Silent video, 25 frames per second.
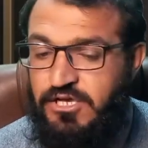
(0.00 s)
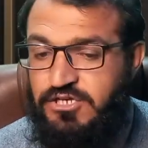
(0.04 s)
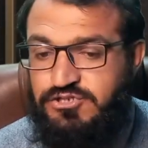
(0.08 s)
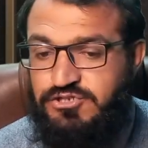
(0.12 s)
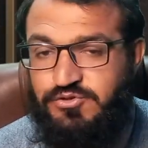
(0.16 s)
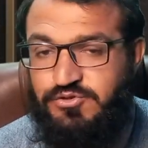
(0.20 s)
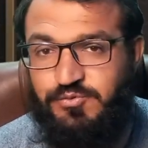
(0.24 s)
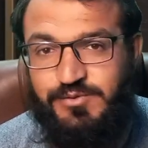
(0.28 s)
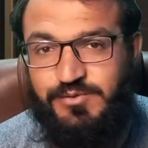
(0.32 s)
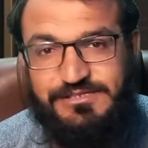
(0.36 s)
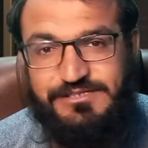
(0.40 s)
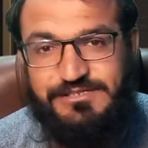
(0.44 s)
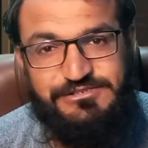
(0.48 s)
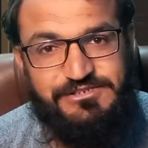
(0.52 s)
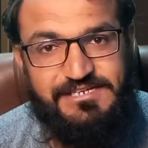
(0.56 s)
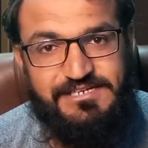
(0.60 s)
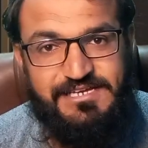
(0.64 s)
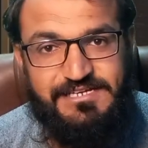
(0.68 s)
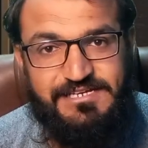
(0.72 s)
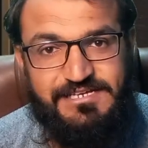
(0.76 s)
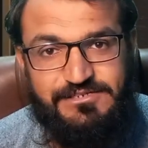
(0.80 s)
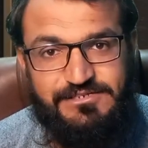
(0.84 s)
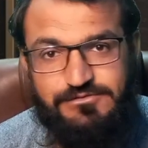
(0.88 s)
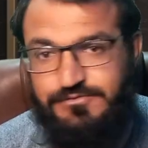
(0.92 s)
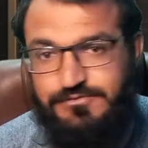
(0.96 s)
So what you
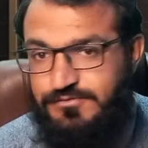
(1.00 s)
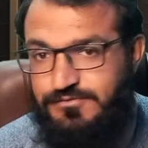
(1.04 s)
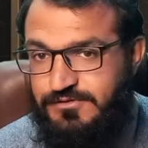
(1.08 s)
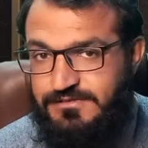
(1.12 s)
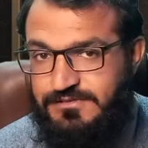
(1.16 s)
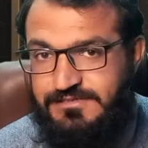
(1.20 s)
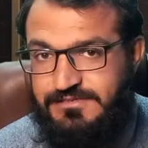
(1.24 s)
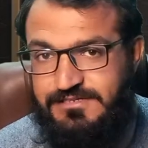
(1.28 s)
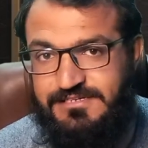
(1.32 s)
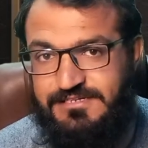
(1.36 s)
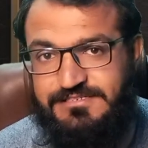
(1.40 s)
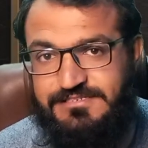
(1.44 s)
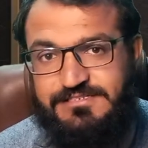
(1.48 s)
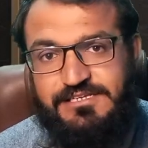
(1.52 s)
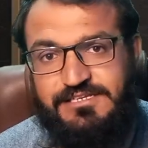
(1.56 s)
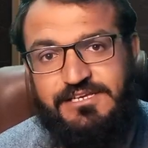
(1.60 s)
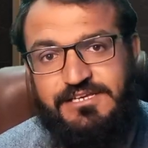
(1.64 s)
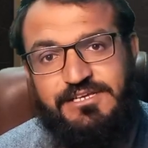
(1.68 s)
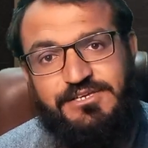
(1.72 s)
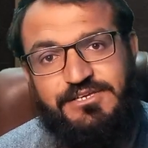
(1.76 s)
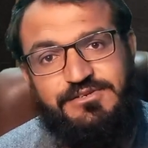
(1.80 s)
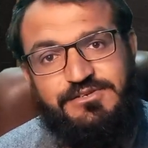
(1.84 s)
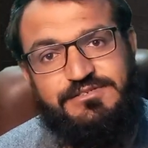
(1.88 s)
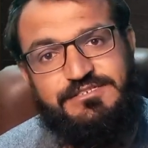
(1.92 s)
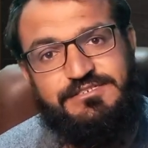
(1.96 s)
can do for this,
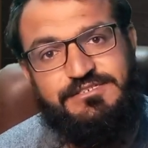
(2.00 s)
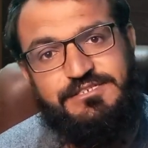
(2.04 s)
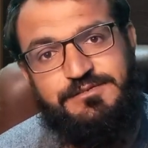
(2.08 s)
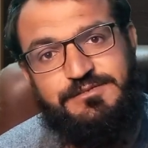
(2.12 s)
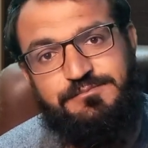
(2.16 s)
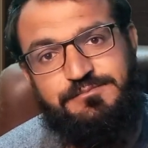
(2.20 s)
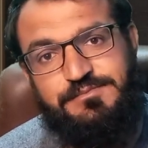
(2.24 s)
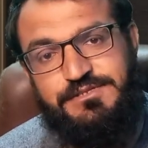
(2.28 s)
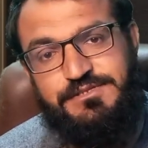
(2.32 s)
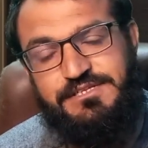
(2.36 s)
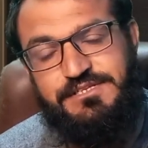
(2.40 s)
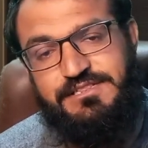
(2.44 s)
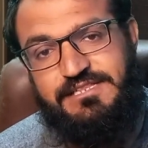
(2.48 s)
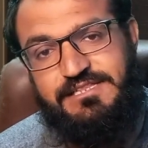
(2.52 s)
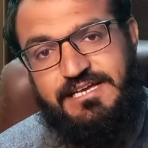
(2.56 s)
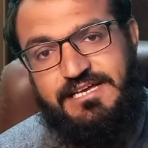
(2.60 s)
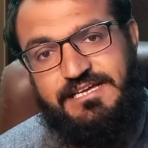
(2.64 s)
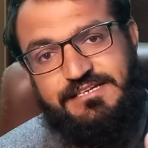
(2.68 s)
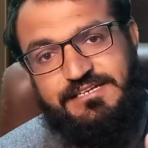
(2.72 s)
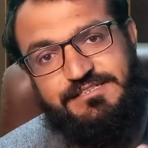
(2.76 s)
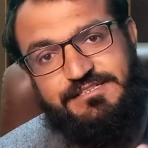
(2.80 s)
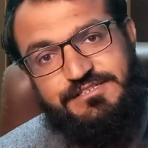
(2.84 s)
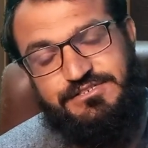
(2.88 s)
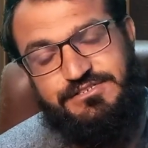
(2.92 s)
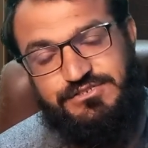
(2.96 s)
you simply
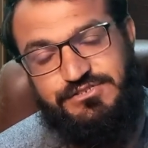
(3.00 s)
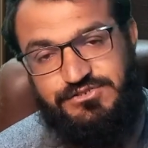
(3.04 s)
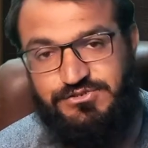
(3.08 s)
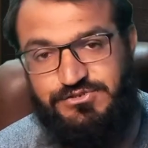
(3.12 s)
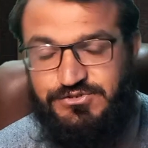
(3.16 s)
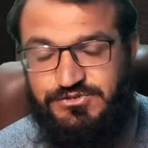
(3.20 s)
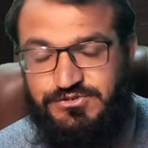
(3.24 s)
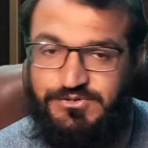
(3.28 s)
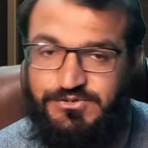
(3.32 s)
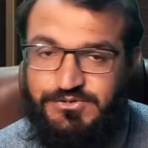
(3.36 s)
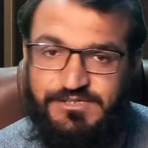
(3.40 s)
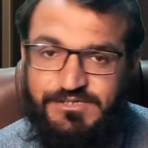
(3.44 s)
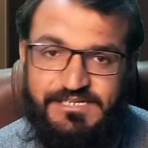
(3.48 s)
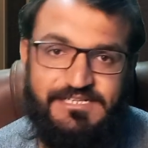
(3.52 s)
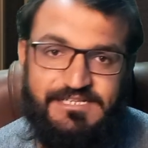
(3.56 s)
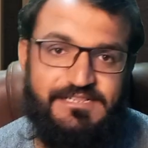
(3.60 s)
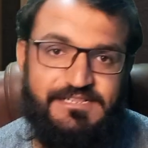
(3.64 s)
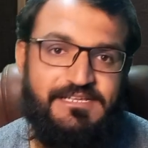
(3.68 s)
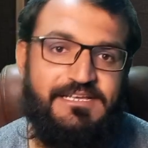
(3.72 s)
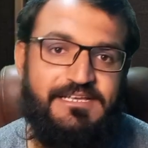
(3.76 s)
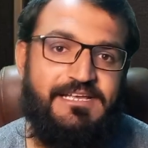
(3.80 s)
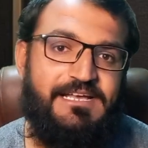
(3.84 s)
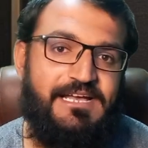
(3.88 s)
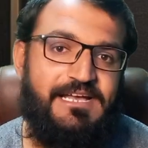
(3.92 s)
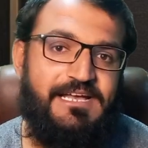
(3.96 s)
like this
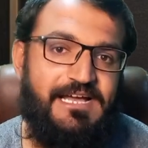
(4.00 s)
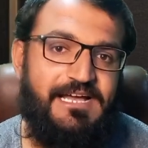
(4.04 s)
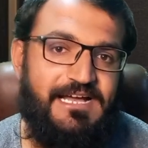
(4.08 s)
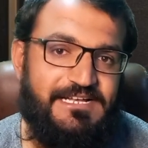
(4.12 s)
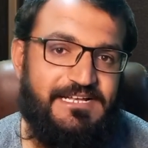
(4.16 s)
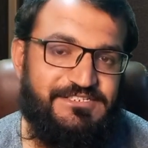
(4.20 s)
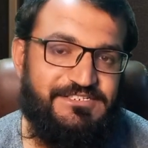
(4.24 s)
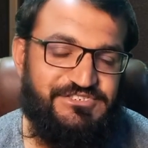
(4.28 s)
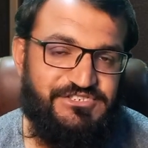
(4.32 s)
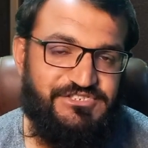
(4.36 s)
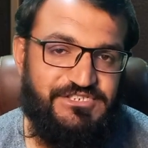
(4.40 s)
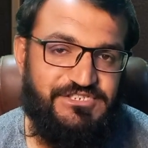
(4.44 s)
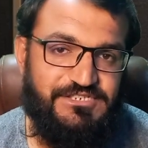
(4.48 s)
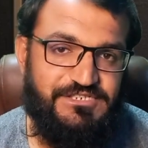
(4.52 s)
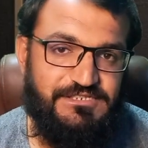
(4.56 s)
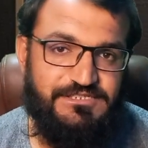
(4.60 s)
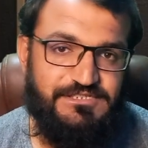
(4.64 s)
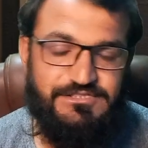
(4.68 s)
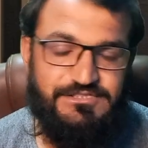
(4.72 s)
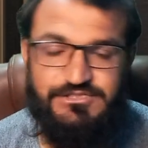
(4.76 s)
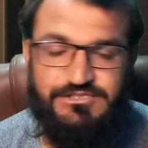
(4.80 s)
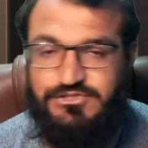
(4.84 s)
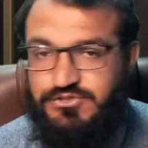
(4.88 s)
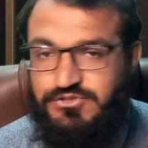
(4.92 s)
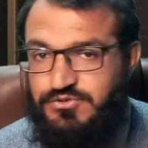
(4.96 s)
tutorial and share
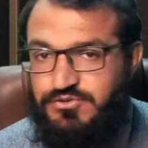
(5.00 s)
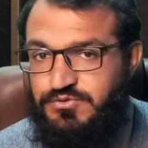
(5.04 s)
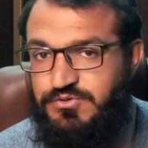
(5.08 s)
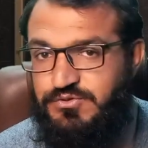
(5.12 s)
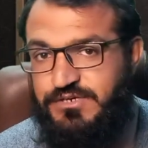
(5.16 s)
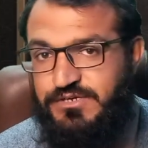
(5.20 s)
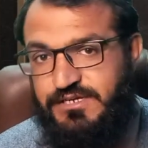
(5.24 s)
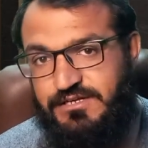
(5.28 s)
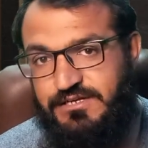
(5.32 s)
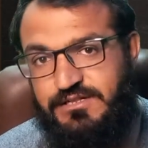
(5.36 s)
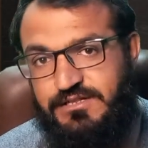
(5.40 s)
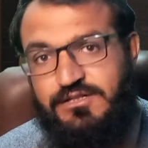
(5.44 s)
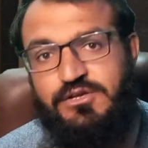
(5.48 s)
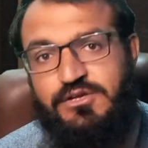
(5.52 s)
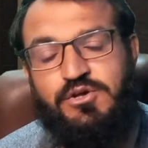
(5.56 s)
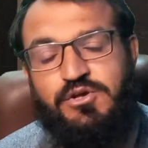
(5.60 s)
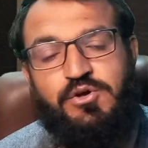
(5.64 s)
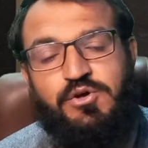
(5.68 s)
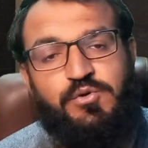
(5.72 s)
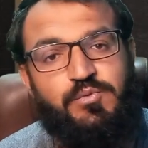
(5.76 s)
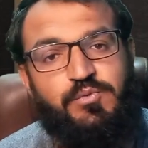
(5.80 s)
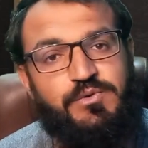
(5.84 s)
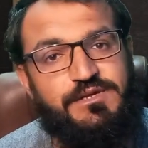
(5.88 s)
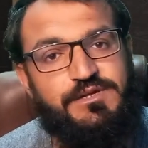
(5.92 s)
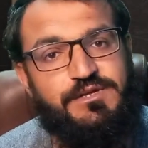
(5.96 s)
this tutorial
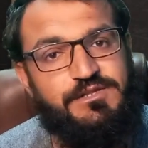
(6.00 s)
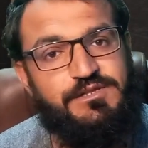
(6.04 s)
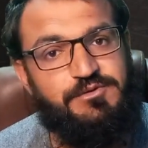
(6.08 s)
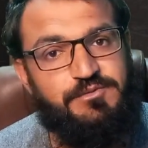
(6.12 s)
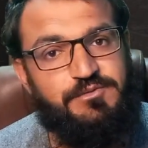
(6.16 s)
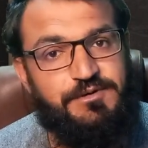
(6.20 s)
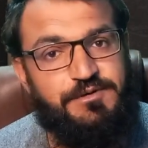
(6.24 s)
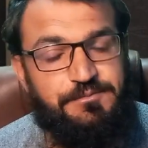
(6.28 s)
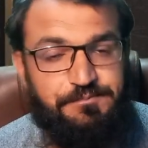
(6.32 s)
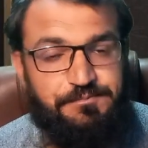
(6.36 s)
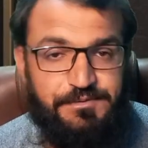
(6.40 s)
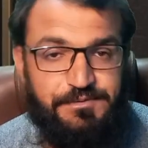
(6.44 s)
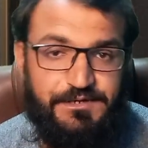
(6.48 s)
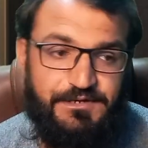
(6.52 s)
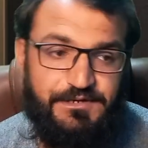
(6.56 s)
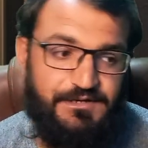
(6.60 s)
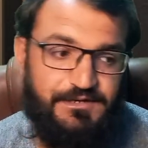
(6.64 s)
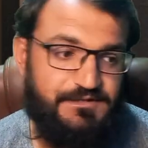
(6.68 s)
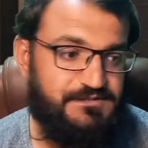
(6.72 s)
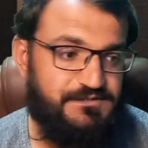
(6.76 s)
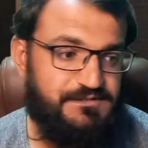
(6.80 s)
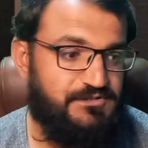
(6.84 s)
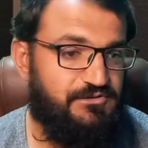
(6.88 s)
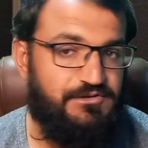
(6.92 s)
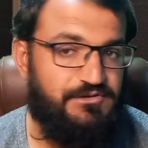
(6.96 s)
with your
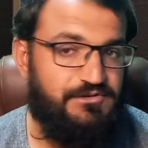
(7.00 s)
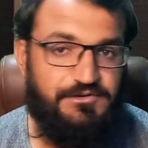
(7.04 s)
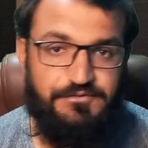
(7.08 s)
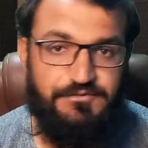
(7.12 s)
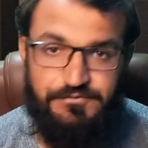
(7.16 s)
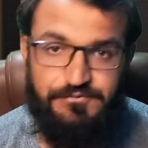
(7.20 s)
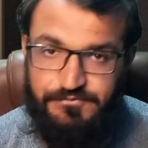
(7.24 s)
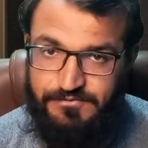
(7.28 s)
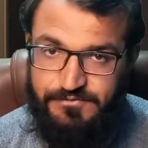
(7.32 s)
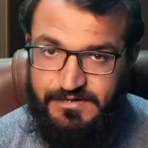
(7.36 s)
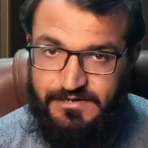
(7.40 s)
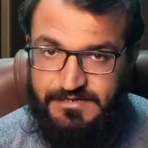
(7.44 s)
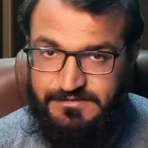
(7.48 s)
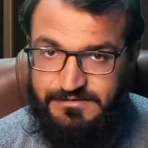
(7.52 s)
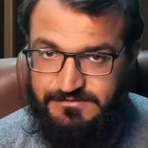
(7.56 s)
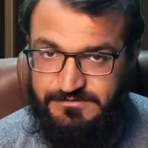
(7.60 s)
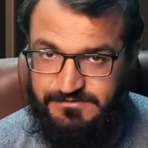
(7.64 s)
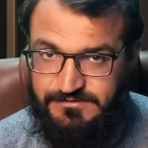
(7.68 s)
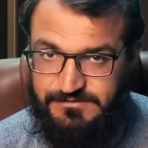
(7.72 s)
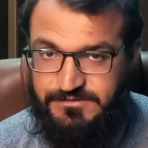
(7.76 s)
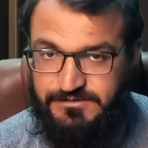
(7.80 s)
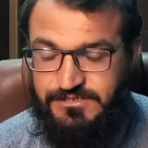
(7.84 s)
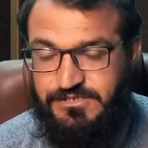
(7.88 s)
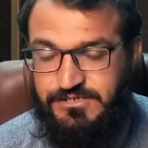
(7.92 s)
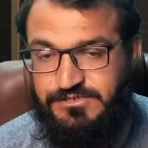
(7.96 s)
peers or
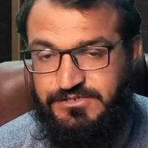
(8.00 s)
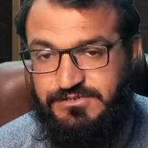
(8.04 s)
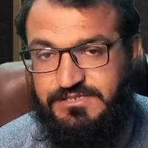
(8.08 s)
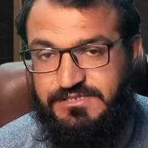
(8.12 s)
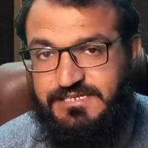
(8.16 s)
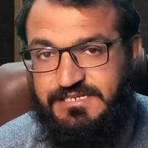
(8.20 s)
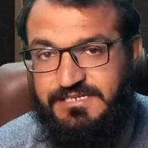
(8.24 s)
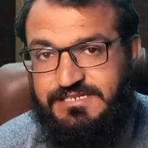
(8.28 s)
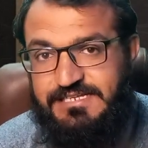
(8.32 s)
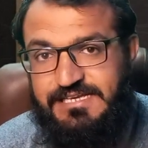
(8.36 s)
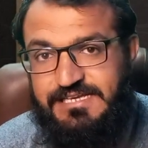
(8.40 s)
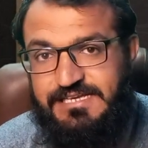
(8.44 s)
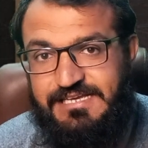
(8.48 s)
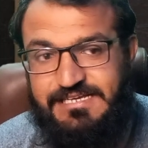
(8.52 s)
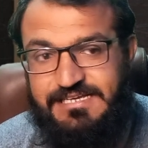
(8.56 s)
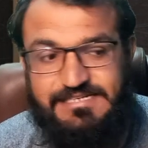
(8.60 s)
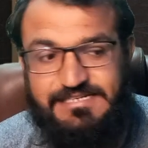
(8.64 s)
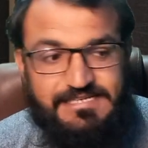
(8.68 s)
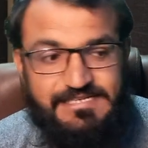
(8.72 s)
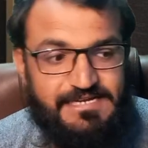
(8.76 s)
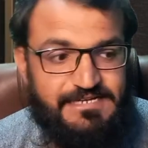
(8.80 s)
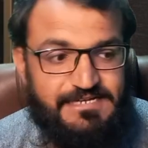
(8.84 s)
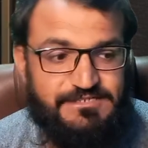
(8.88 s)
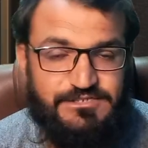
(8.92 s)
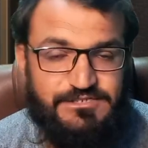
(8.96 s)
friend so that
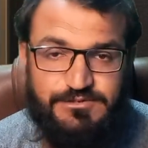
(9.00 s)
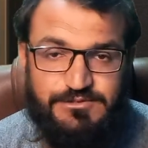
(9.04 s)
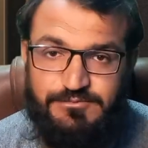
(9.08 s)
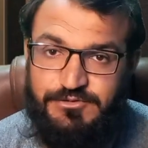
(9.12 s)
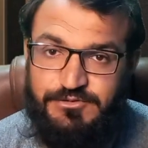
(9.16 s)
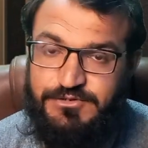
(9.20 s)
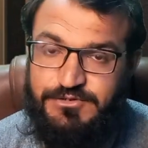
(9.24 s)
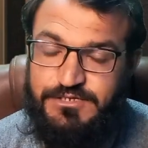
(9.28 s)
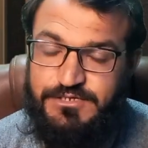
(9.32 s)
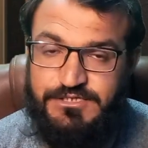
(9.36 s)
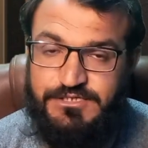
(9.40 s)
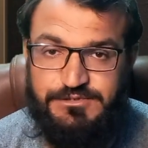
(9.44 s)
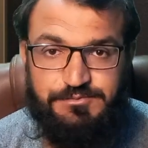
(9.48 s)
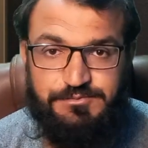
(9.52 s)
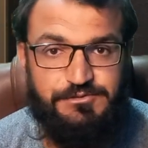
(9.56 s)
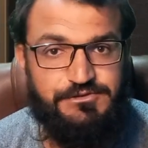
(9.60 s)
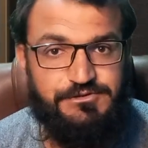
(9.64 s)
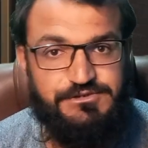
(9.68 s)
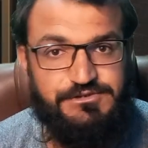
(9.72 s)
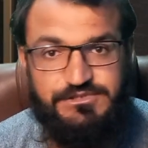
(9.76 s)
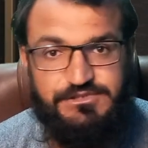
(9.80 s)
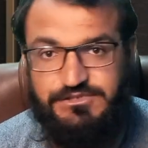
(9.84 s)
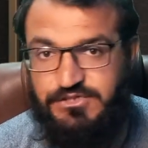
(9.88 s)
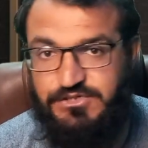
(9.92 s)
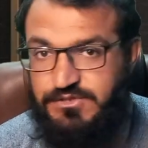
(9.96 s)
it gets more
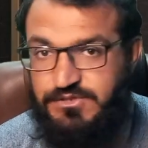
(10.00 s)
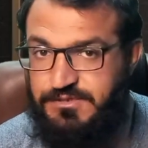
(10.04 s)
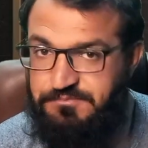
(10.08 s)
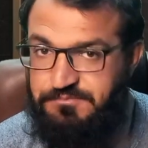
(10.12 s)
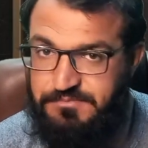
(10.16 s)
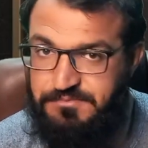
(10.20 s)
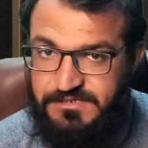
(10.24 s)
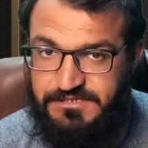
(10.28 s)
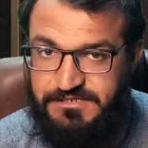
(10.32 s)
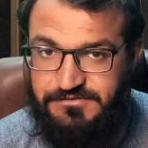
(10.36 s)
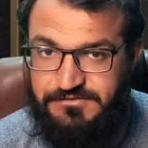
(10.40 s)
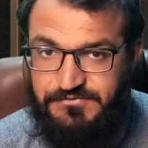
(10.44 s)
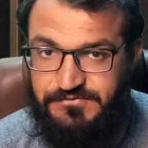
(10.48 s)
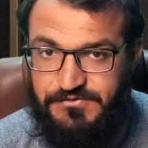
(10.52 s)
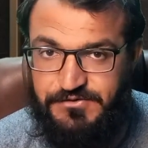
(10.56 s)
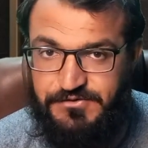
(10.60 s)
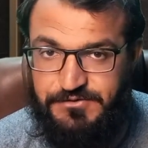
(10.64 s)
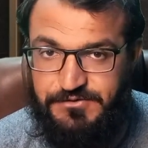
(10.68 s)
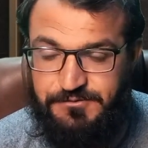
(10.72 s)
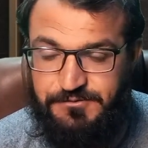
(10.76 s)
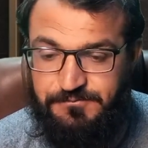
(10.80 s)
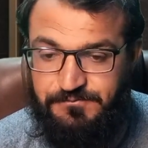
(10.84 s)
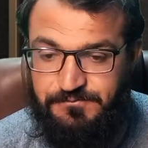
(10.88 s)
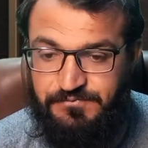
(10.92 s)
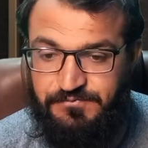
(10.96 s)
exposure on the
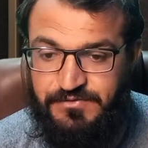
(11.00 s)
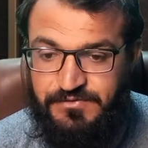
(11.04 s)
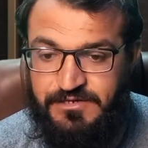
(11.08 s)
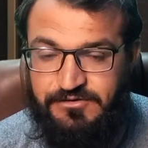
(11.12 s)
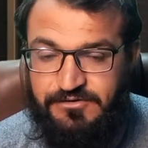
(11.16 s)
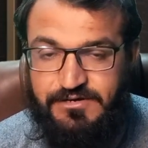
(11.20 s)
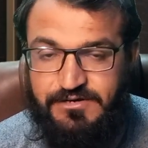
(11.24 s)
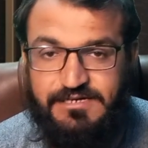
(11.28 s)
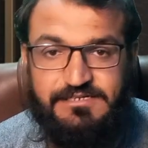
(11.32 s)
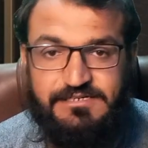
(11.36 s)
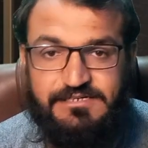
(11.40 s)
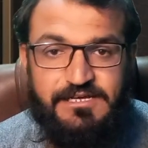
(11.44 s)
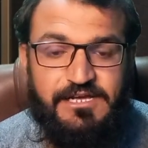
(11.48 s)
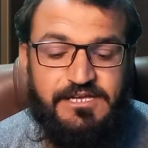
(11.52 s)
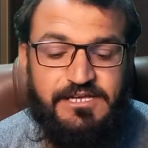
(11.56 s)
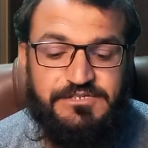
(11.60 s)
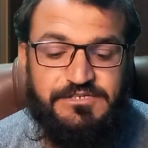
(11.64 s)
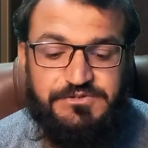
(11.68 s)
platform, right?